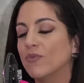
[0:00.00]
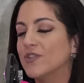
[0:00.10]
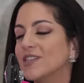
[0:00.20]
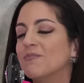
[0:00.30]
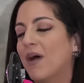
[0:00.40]
it
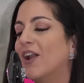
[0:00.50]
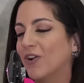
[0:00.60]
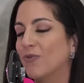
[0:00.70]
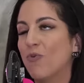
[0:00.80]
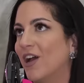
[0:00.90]
doesn't
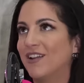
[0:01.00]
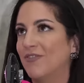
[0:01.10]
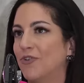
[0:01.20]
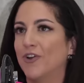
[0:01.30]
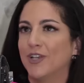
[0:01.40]
matter what,
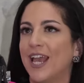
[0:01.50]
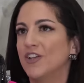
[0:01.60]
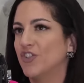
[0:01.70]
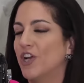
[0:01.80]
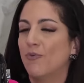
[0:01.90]
if you're
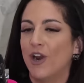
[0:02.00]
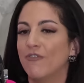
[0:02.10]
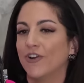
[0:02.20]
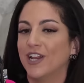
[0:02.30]
gay, straight, whatever